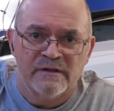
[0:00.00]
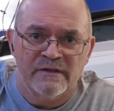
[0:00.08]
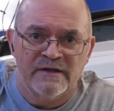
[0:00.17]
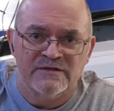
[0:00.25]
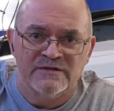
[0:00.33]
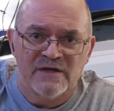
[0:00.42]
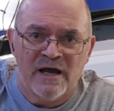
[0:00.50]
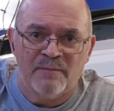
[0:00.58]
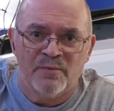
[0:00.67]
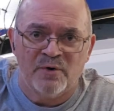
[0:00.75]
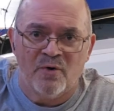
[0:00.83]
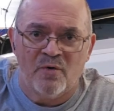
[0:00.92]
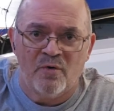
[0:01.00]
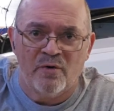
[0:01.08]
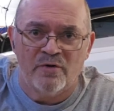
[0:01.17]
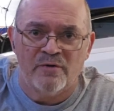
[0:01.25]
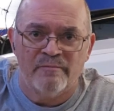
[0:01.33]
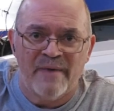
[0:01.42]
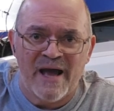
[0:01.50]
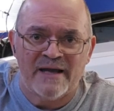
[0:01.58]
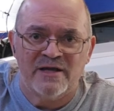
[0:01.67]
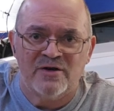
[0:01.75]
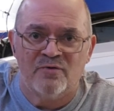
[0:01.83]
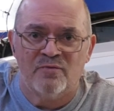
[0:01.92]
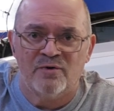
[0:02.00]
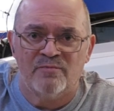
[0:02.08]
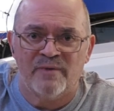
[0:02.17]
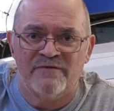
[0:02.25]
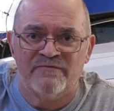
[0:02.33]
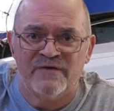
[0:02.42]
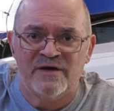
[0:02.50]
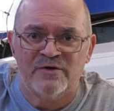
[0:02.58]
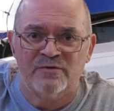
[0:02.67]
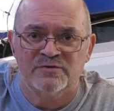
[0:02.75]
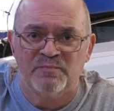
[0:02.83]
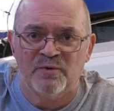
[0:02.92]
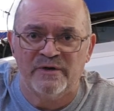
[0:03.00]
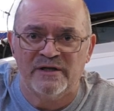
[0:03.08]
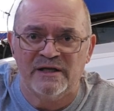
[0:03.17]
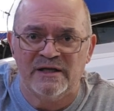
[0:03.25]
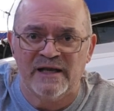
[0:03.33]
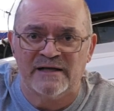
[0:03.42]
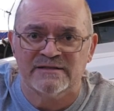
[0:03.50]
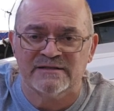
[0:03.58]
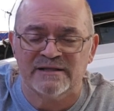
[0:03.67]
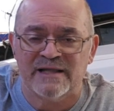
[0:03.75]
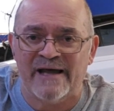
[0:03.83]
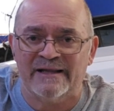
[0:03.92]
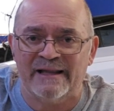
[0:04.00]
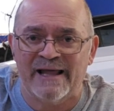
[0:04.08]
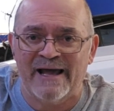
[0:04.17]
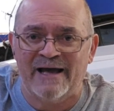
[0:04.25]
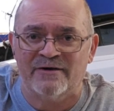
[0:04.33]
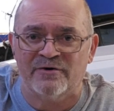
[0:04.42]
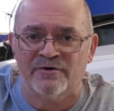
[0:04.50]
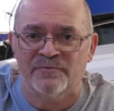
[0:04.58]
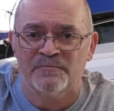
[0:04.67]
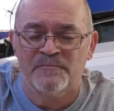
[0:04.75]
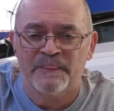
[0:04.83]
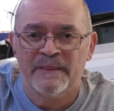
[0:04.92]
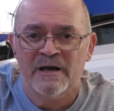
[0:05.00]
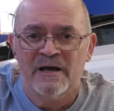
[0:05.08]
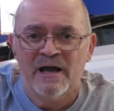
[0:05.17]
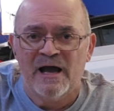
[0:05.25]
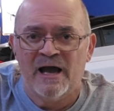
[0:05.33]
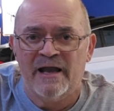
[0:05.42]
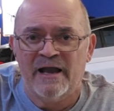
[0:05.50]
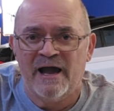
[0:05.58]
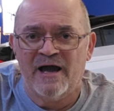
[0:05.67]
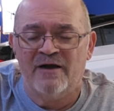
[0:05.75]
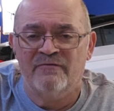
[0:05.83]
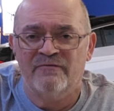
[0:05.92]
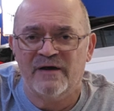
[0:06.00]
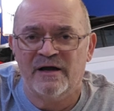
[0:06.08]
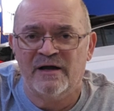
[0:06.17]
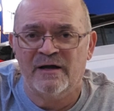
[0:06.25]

this upper corner back here where my finger's pointing next to that ladder. I have